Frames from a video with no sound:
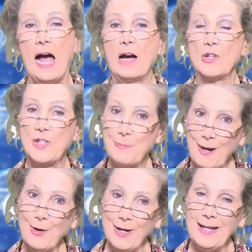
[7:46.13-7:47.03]
Our
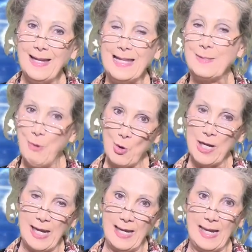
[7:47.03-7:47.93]
spirit is
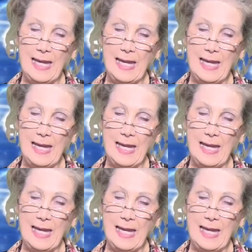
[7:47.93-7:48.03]
born again.